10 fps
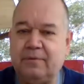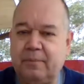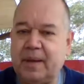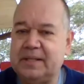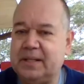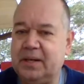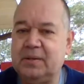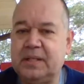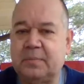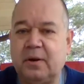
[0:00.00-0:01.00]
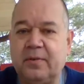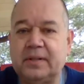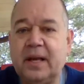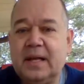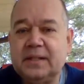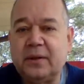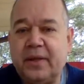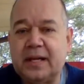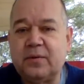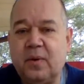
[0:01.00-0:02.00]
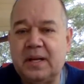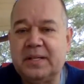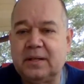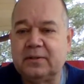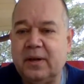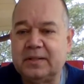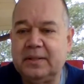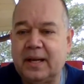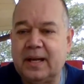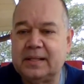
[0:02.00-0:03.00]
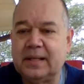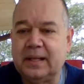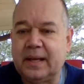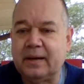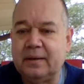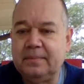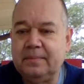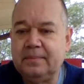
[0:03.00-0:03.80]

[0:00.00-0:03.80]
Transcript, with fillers: for basic use is perfect. So thanks for watching. I'll talk to you guys later.